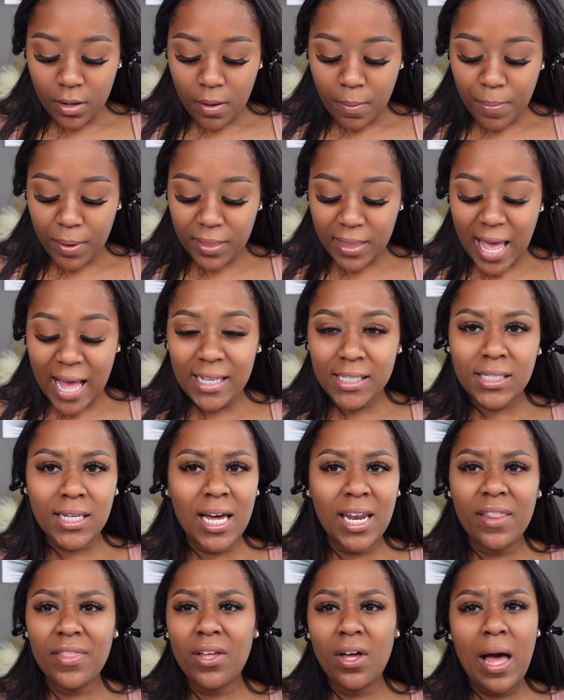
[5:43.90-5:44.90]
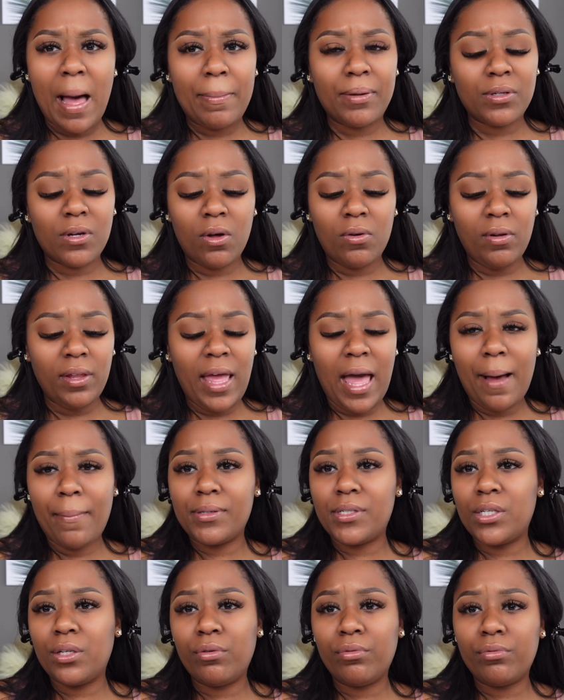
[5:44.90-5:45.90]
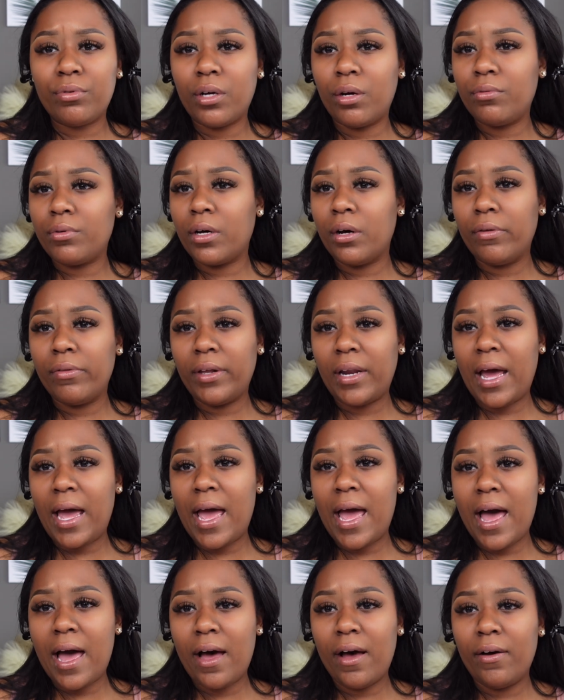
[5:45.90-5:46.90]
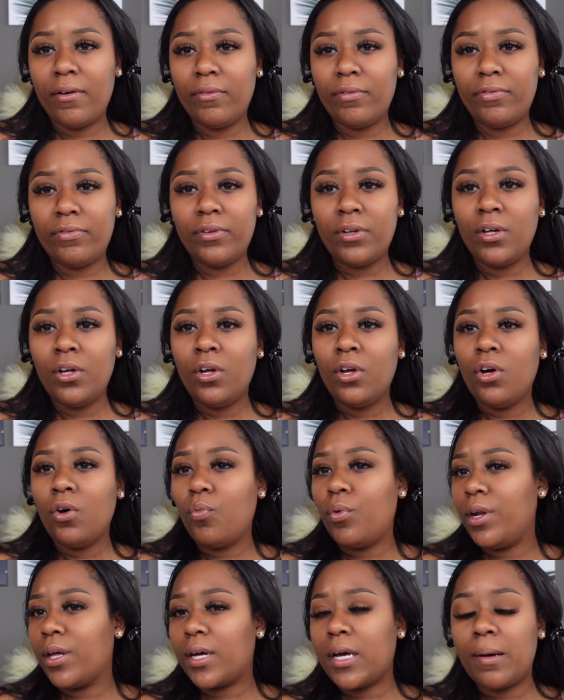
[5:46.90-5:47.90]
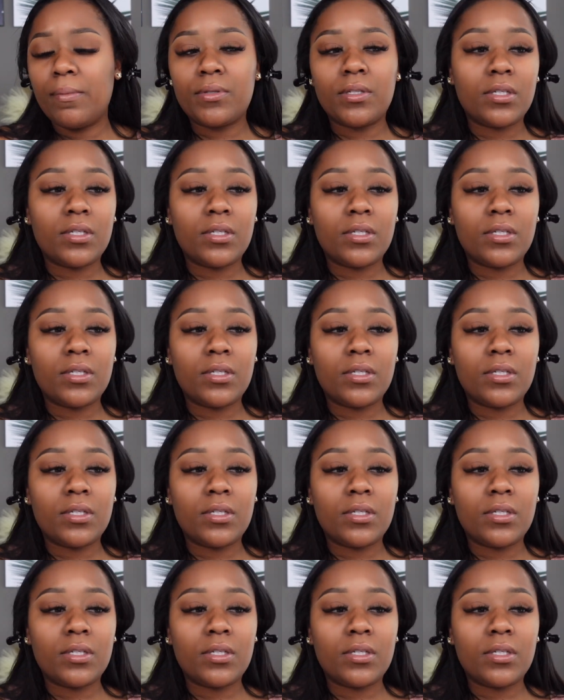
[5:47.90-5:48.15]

but that's kind of the only absolute no-no that I have when it comes to